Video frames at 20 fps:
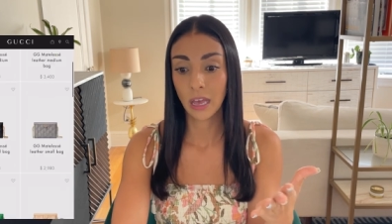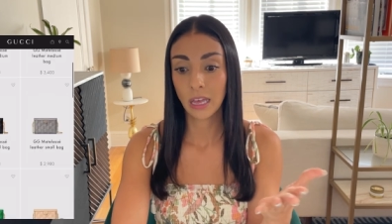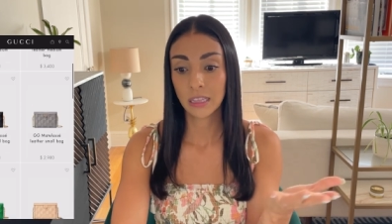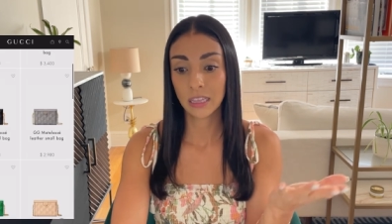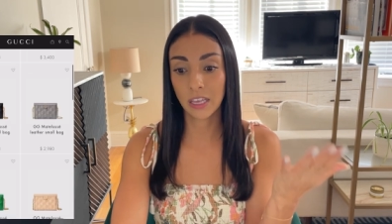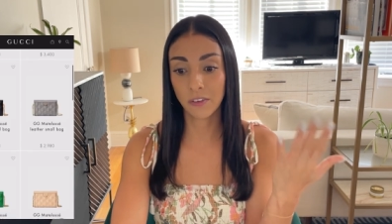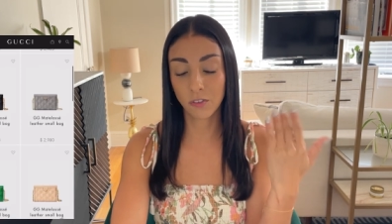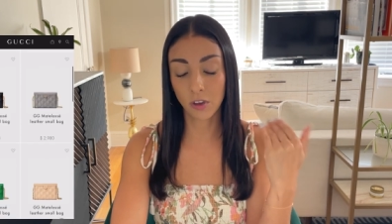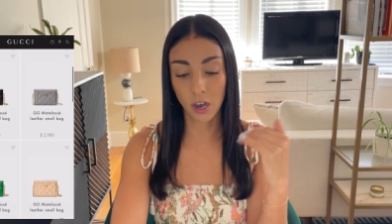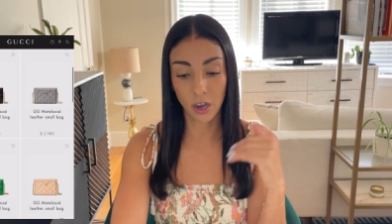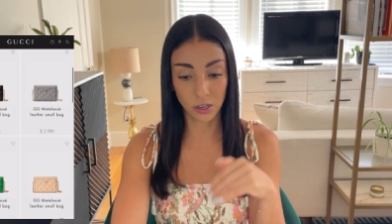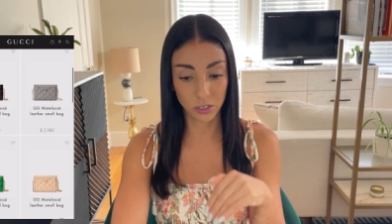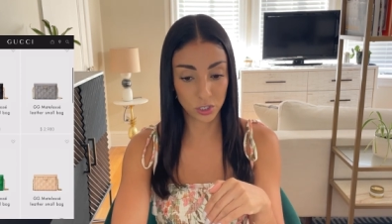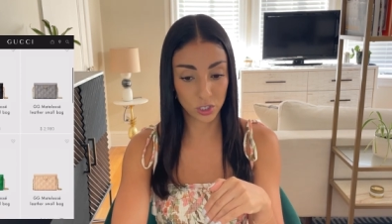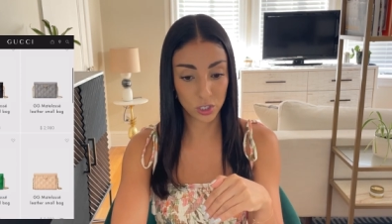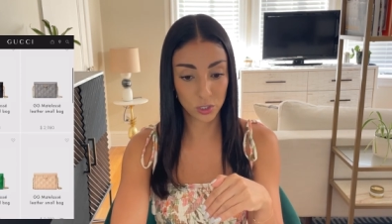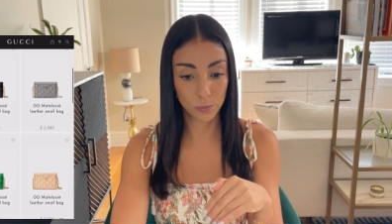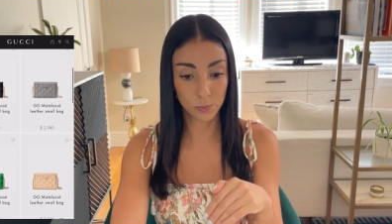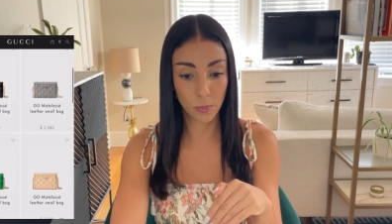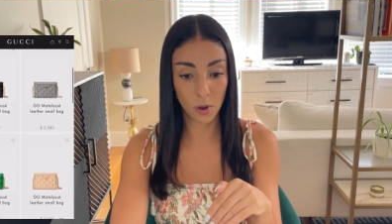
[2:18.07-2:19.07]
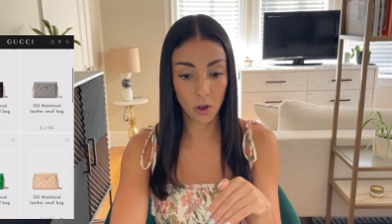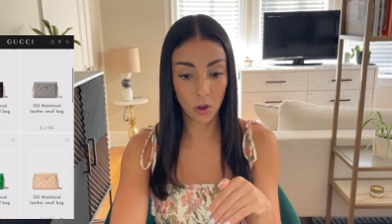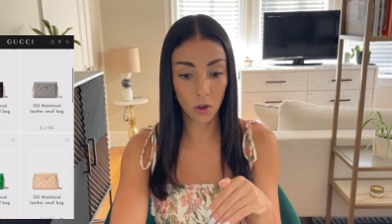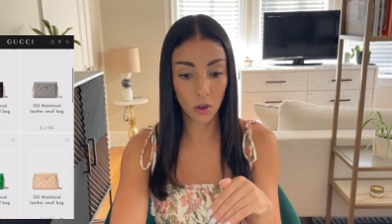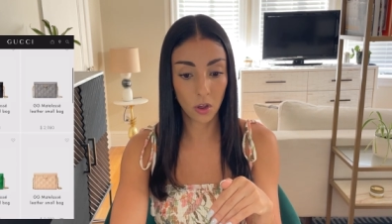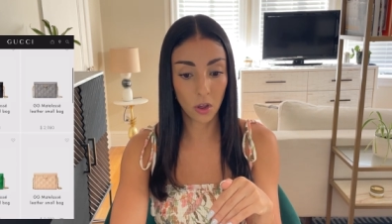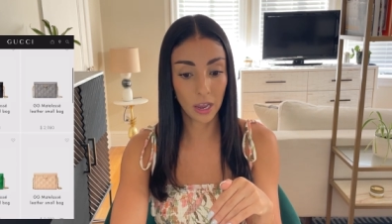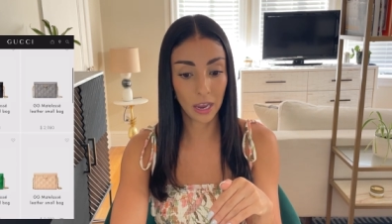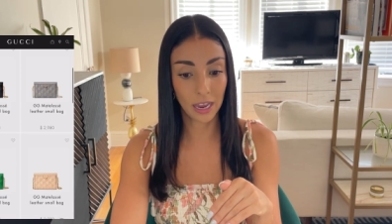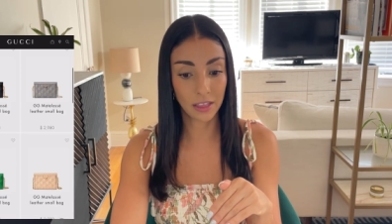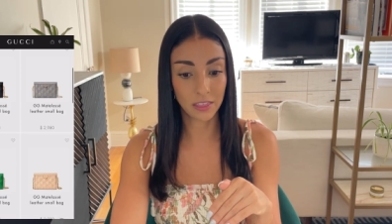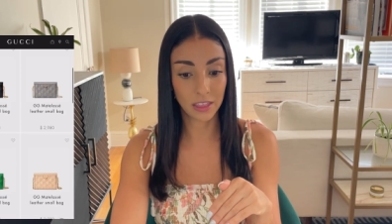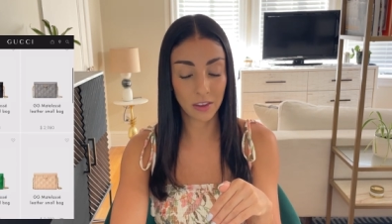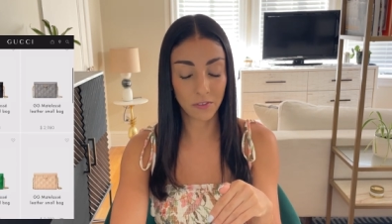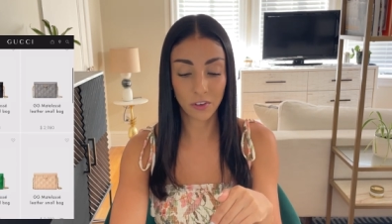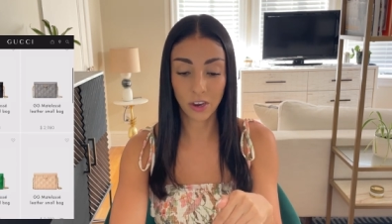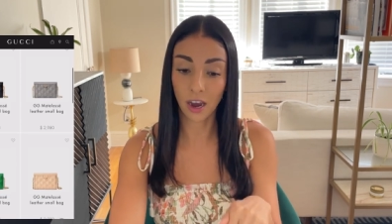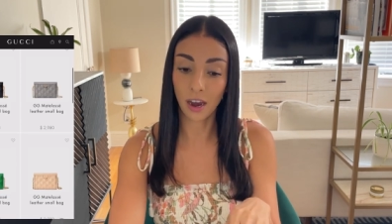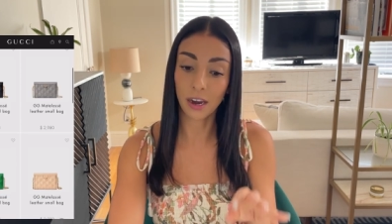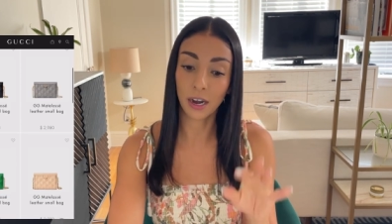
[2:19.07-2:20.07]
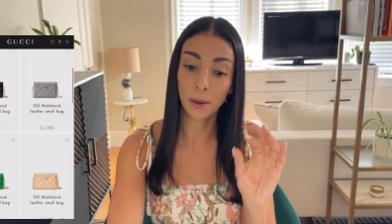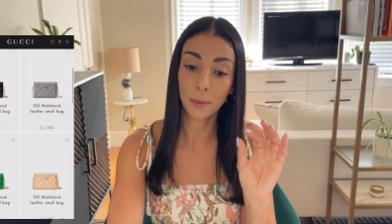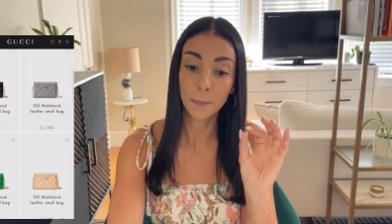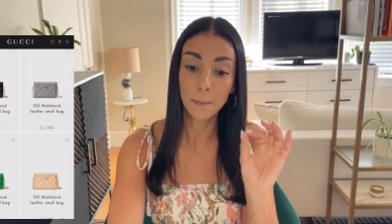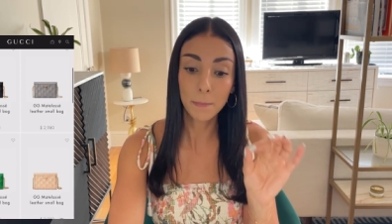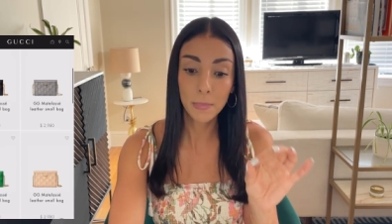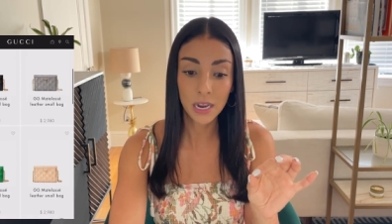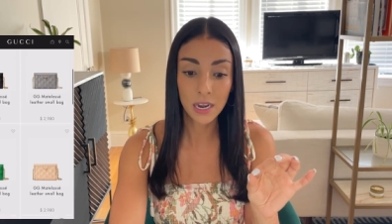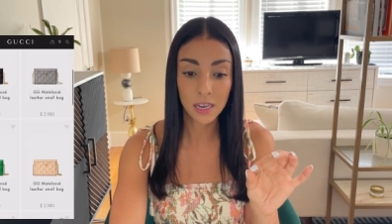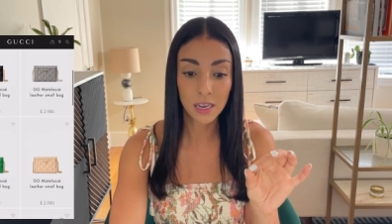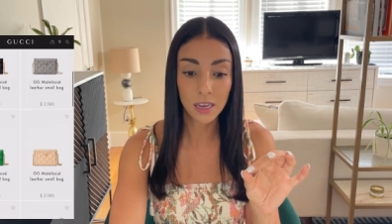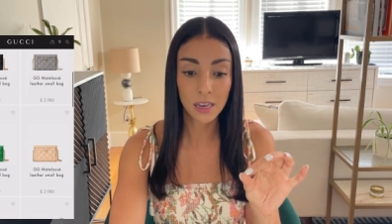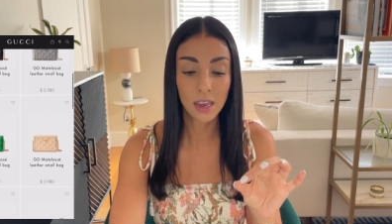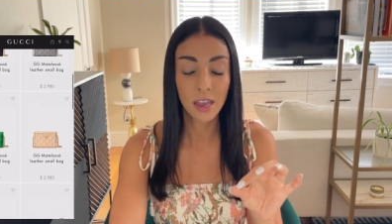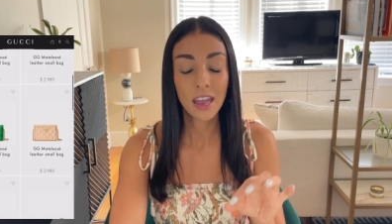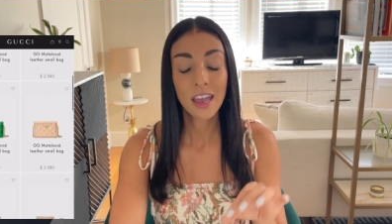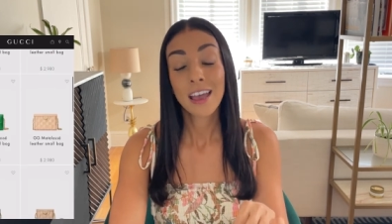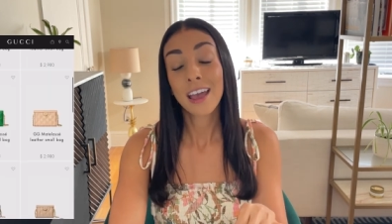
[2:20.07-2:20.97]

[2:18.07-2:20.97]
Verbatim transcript: they've got a small, and they've got a mini.